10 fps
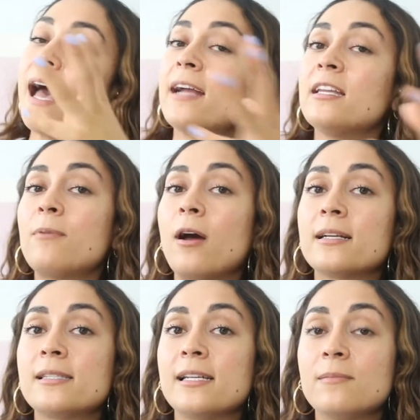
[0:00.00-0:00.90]
acne
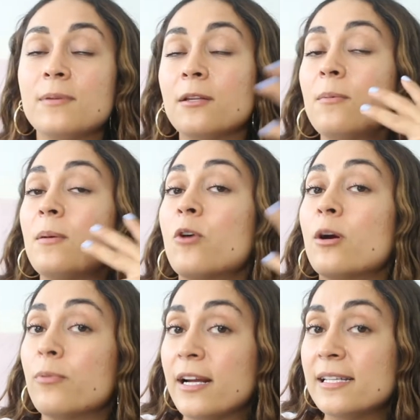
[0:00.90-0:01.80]
products tend to be a little bit more
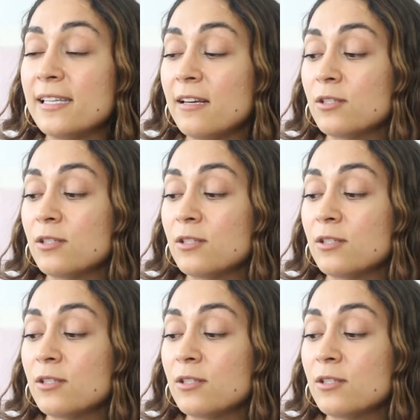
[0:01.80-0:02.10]
abrasive.